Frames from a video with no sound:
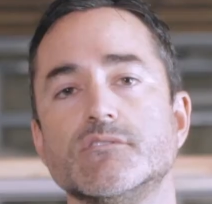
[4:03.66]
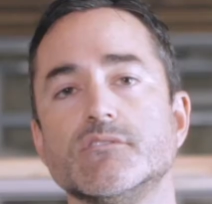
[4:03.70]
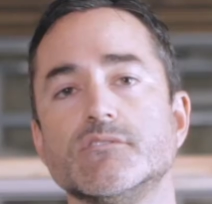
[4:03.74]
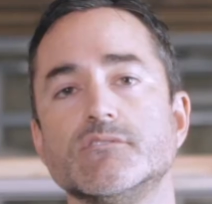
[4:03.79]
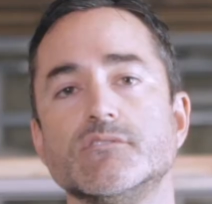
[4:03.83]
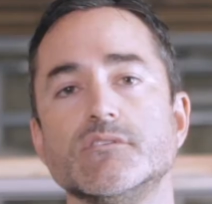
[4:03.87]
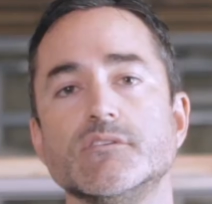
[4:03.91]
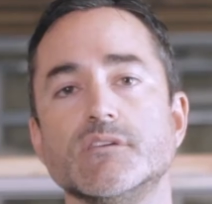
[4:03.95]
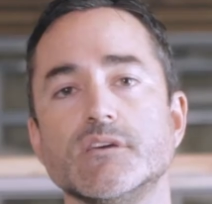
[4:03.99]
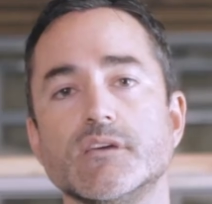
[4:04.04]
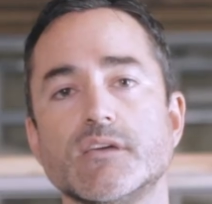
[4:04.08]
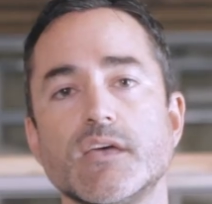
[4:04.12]

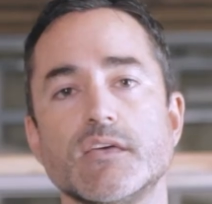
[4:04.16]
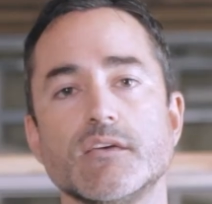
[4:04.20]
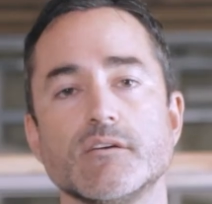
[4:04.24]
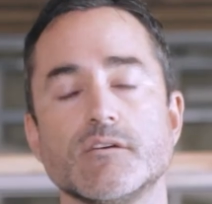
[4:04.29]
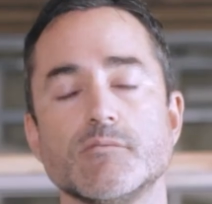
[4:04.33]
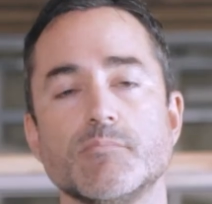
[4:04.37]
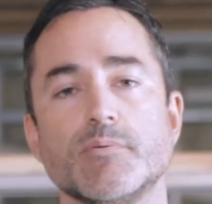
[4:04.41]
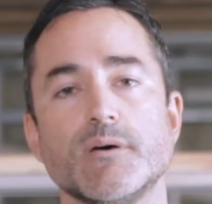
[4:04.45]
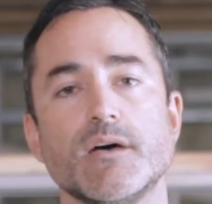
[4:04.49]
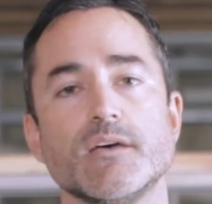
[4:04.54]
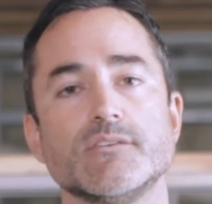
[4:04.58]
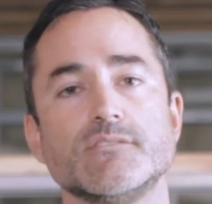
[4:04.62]
seating
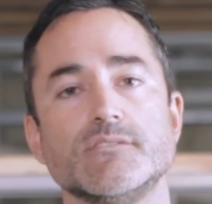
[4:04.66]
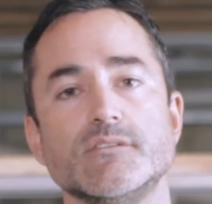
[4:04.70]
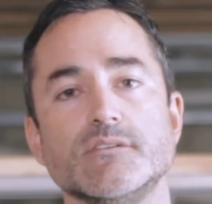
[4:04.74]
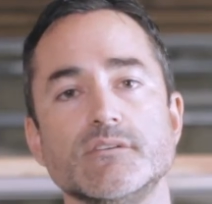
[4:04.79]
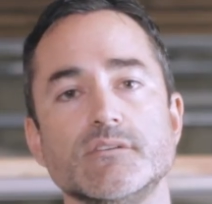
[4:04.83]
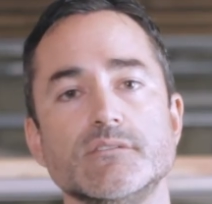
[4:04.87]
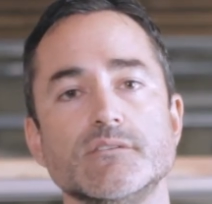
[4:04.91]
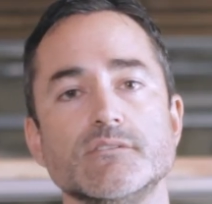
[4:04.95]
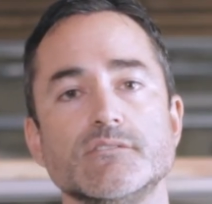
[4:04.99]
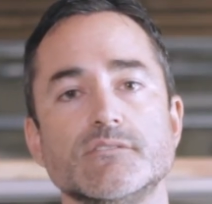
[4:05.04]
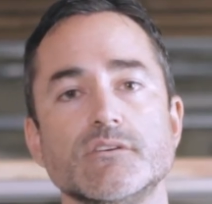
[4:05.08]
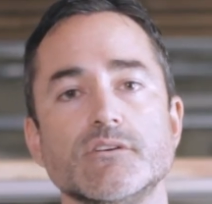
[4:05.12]
capacity
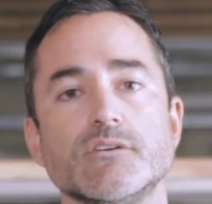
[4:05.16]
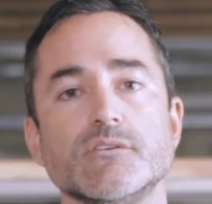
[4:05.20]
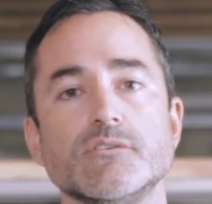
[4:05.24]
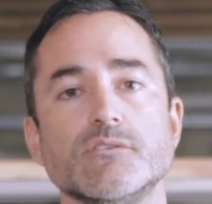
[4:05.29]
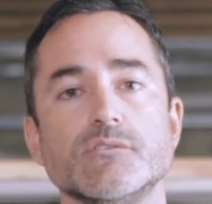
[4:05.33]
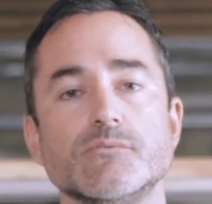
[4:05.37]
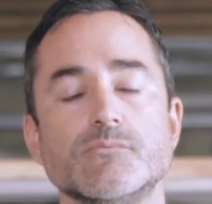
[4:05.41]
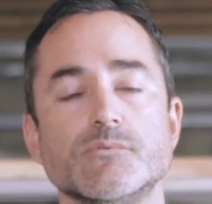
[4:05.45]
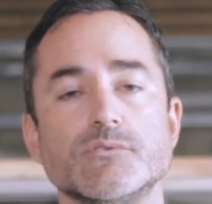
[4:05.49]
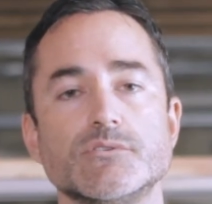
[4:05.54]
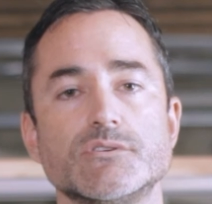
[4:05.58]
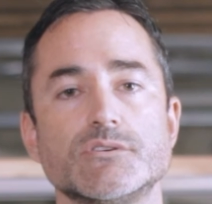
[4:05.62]
in this area,
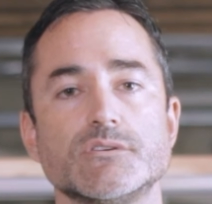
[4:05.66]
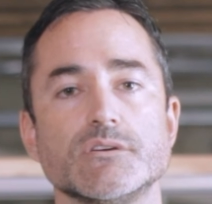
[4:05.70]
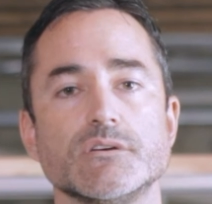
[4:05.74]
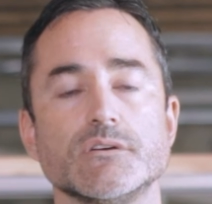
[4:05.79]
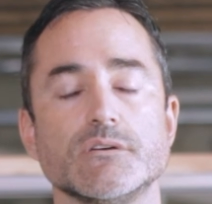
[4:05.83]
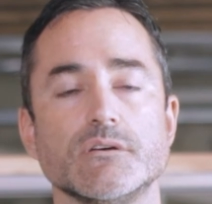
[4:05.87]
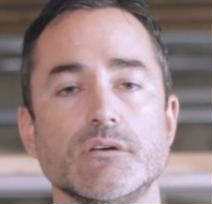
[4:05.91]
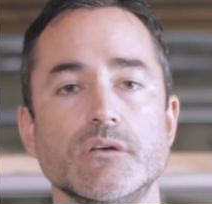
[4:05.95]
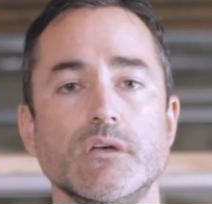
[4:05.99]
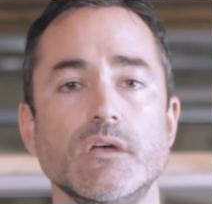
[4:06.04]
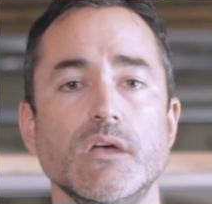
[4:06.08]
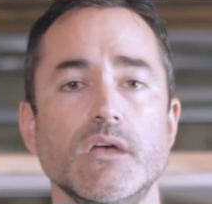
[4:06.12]
which
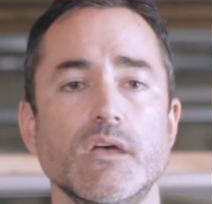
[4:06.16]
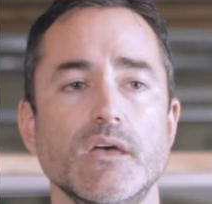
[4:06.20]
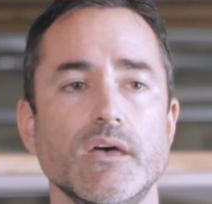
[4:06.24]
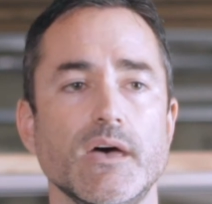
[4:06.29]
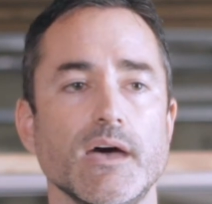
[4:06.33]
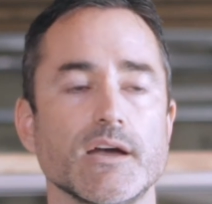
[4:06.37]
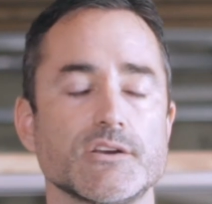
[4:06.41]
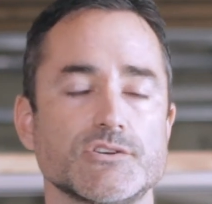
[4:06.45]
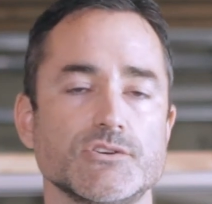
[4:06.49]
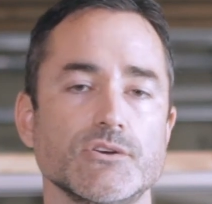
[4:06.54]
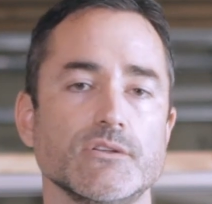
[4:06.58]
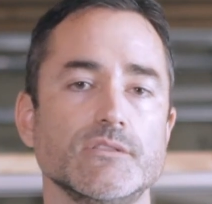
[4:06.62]

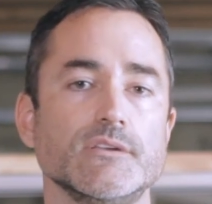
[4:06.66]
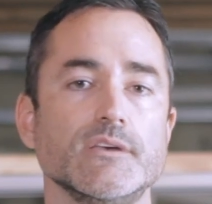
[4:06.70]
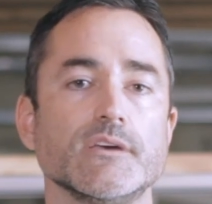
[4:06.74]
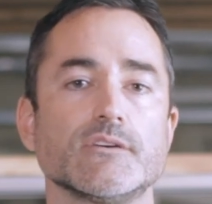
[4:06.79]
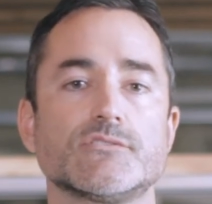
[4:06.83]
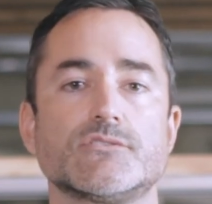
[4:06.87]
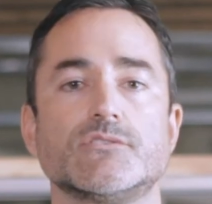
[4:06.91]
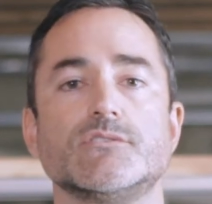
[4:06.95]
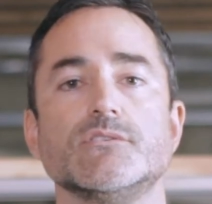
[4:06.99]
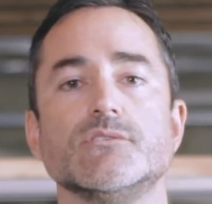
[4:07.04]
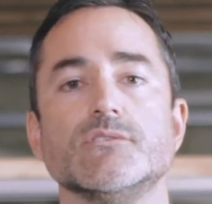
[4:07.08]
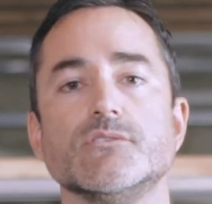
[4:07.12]
actually on the
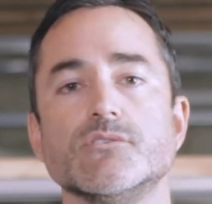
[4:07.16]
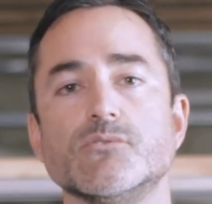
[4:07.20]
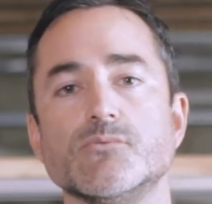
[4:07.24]
exterior